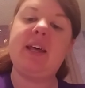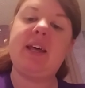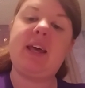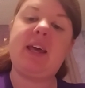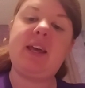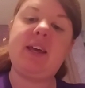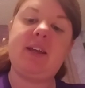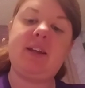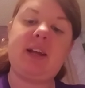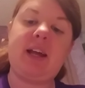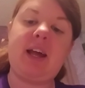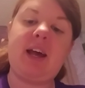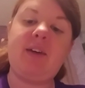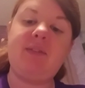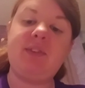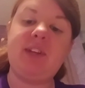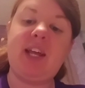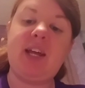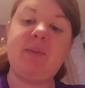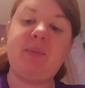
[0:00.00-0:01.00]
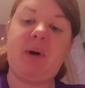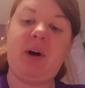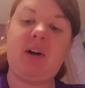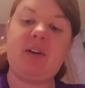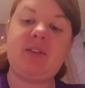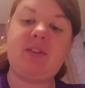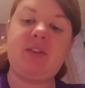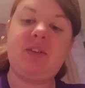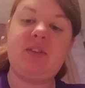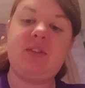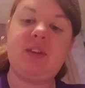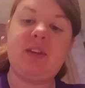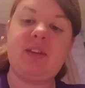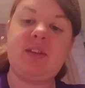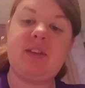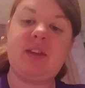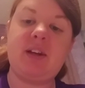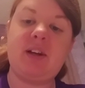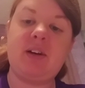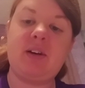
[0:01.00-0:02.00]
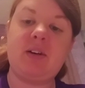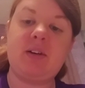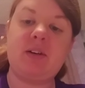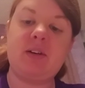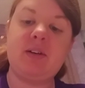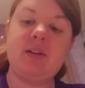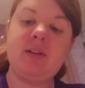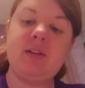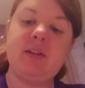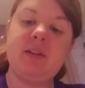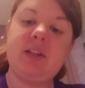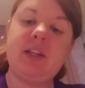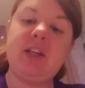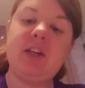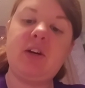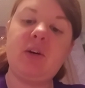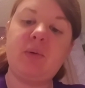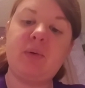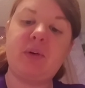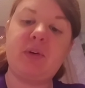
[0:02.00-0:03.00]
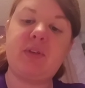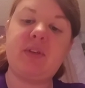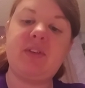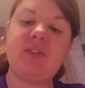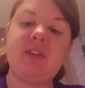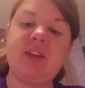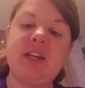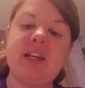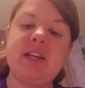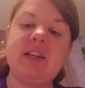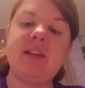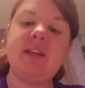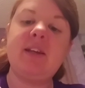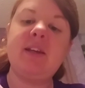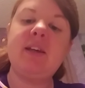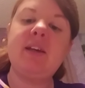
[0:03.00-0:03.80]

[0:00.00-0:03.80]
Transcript: and I have lay boxes that their Eco Earth is in.